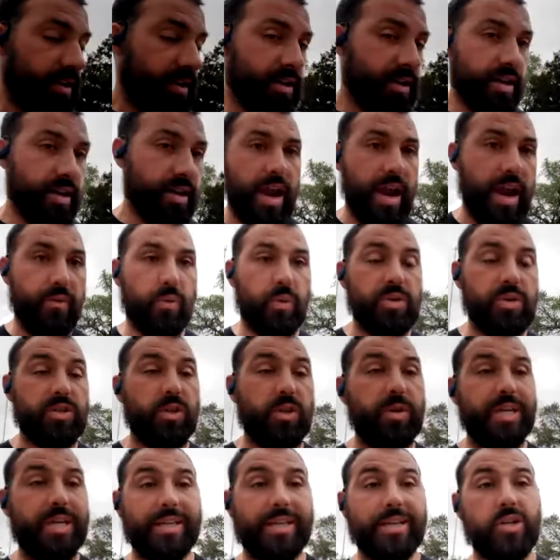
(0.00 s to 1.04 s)
everyone's going to be
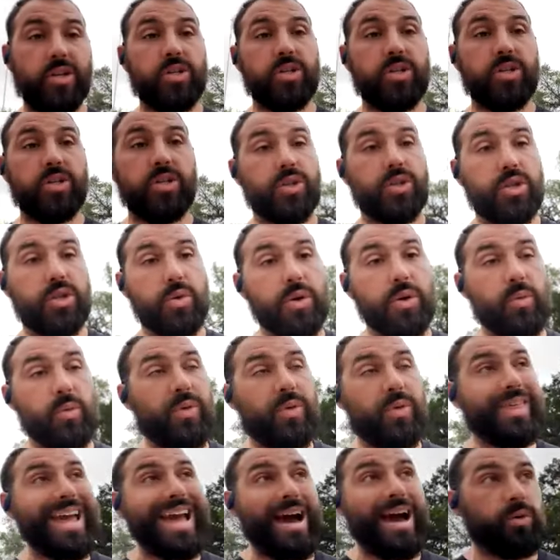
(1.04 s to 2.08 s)
conditioned to do it
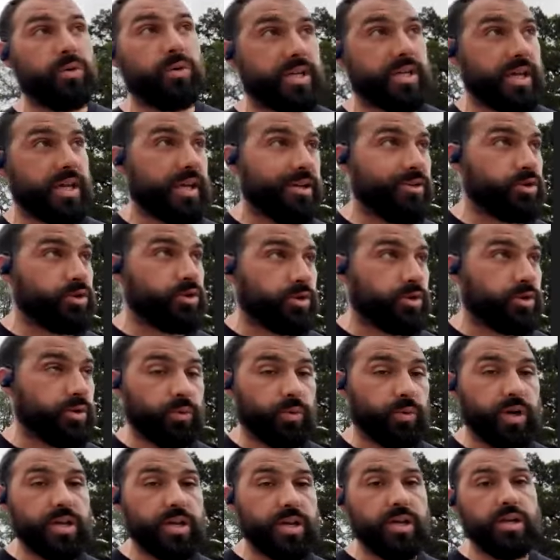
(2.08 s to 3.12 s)
without getting injured.
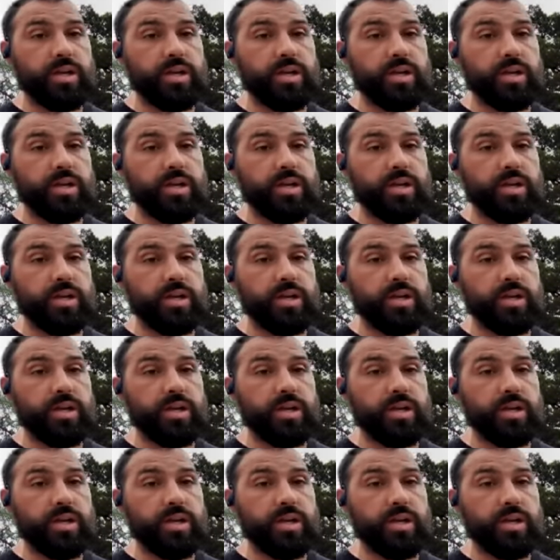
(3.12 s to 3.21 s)
3,